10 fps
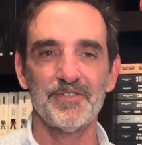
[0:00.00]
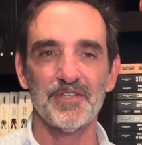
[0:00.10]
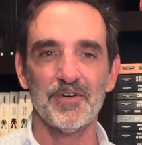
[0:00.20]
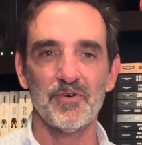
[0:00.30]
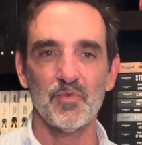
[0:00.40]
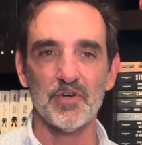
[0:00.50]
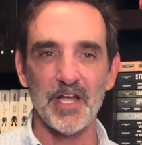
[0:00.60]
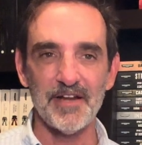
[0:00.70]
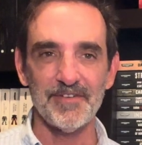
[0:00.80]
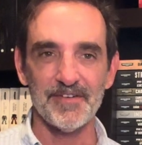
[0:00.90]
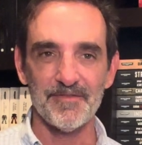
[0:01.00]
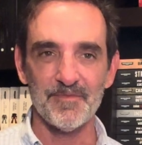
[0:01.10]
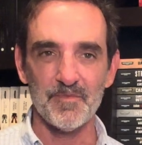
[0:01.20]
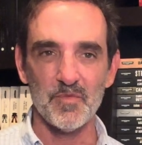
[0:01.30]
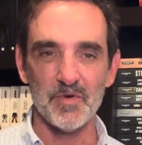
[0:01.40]
So we're kind of in a,
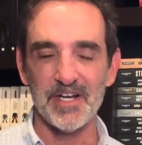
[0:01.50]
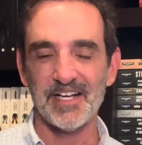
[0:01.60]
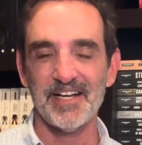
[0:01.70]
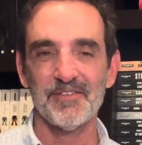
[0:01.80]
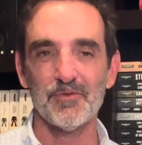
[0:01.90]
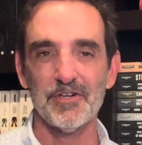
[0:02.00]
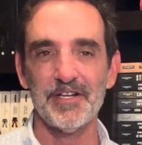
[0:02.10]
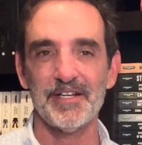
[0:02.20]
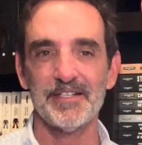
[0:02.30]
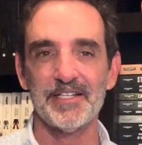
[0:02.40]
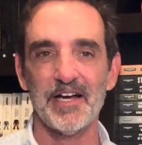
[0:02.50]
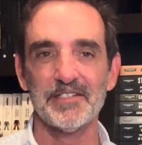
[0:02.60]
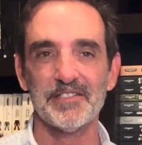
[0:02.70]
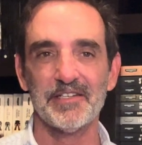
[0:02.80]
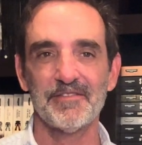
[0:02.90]
we're not kind of, we're in a
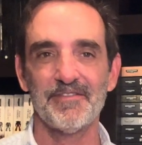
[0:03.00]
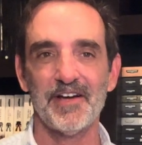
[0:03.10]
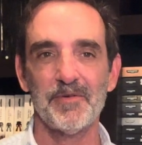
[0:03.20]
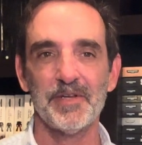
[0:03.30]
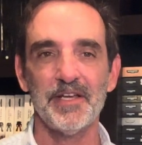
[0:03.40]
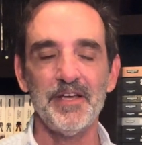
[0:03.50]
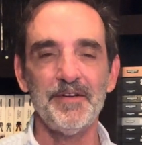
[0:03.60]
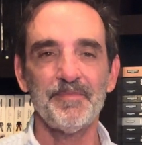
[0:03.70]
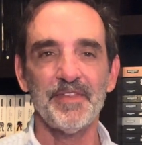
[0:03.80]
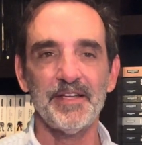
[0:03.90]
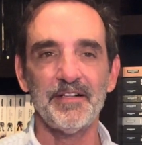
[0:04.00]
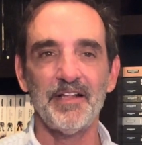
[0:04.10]
toxic environment. And then a